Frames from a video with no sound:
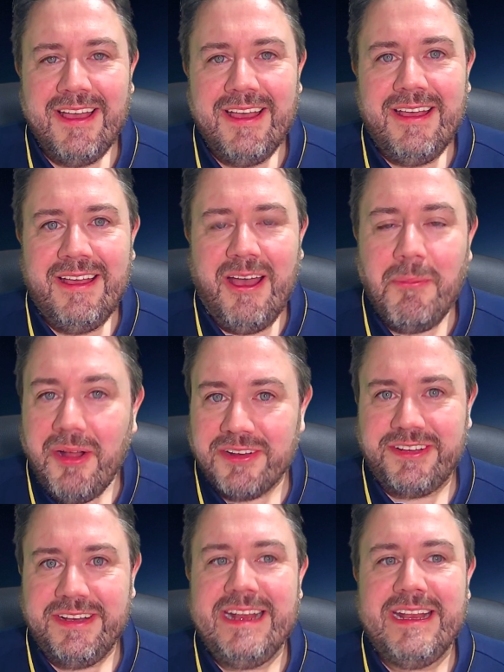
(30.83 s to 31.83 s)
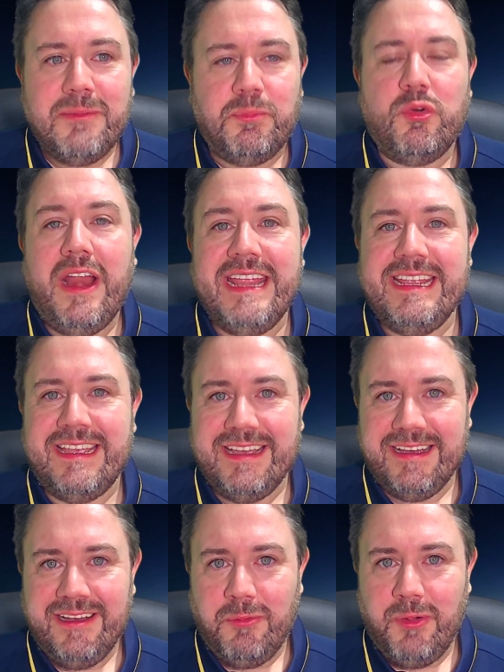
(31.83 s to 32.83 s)
a much needed break
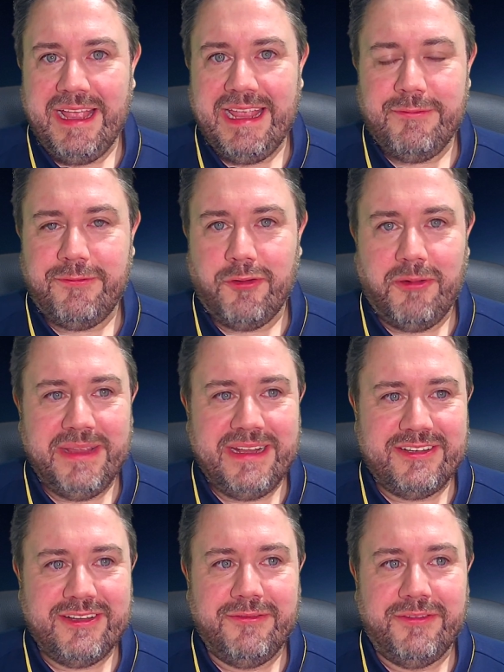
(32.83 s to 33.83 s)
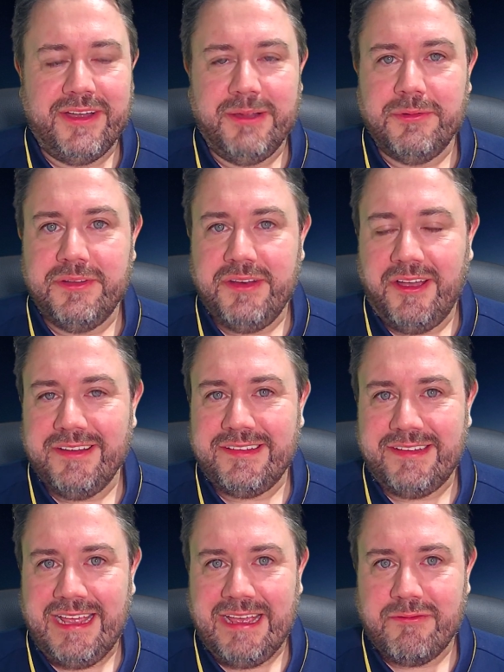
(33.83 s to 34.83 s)
away from each other. It was nice
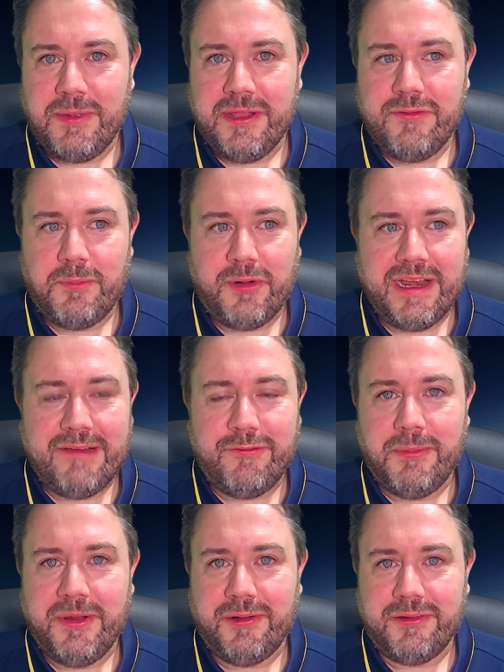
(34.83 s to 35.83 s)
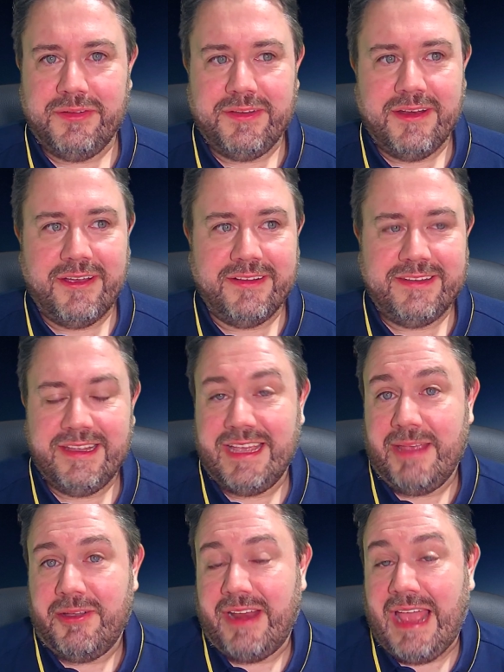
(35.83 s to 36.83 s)
to have a bit of a break from an Oxford United
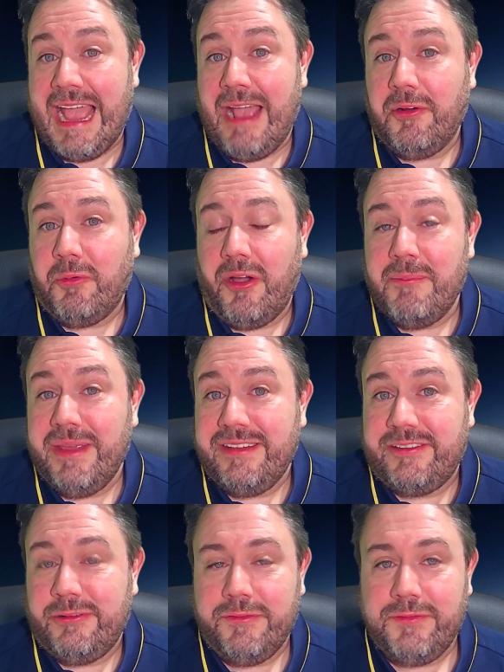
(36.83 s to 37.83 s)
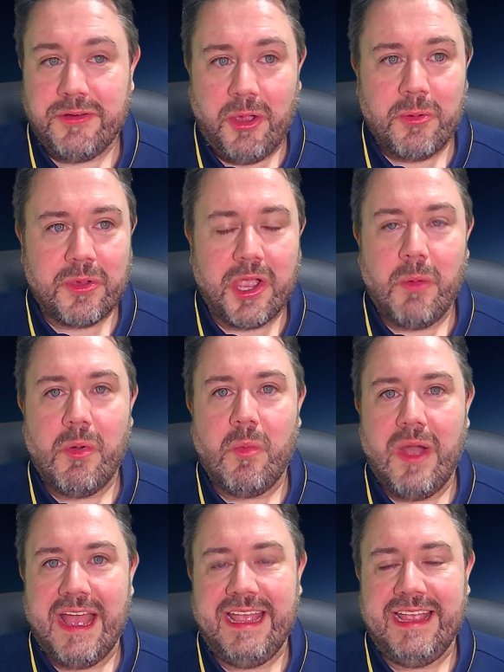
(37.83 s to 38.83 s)
game. Kind of, how do I miss you if you don't go
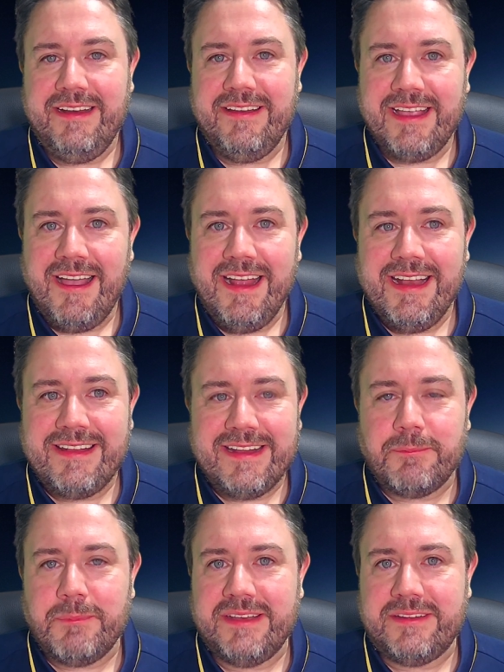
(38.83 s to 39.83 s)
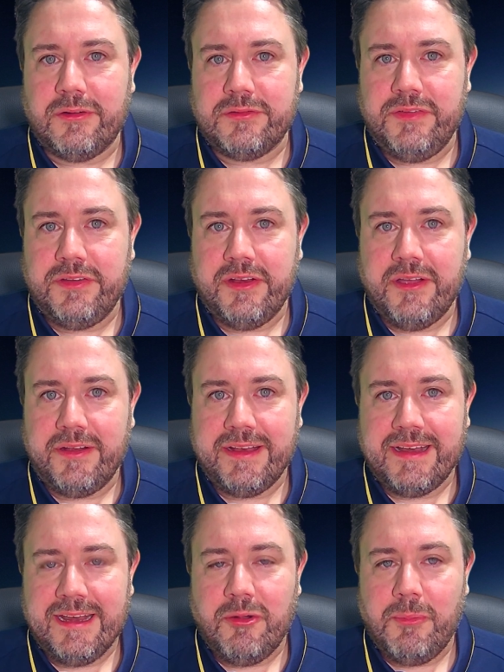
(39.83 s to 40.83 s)
away? And I kind of did miss Oxford
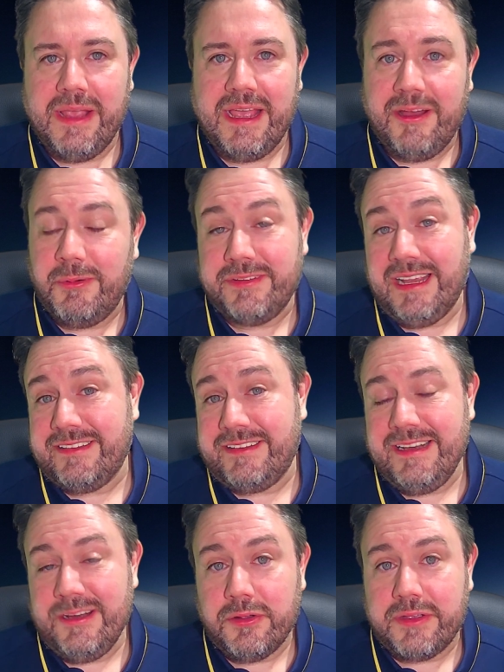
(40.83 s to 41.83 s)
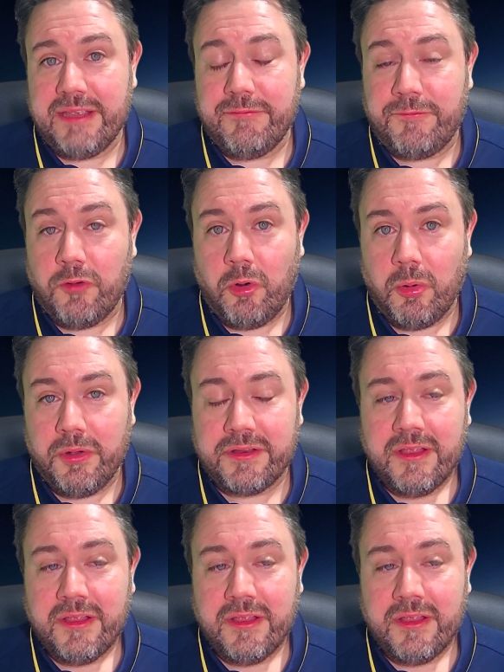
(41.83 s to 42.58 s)
United a little bit, and I was actually looking forward